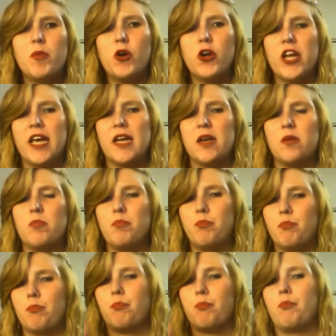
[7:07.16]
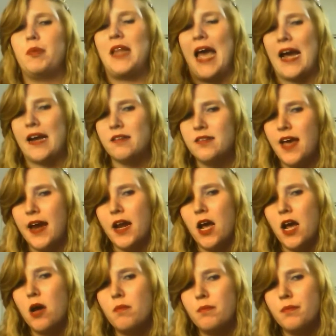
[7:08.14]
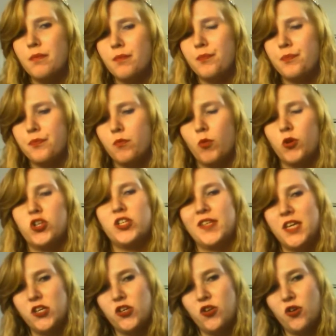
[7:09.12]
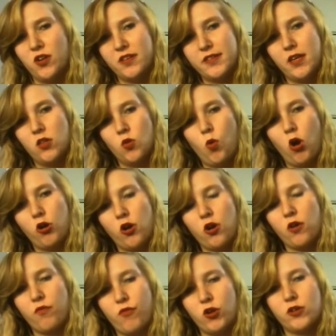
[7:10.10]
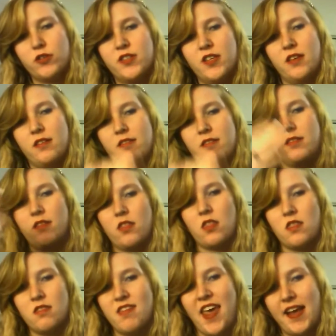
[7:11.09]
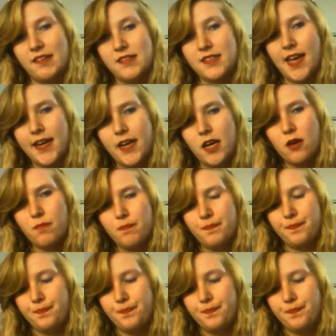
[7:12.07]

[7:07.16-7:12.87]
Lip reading: put it black side up, which is easier to see in the water, versus tan side up.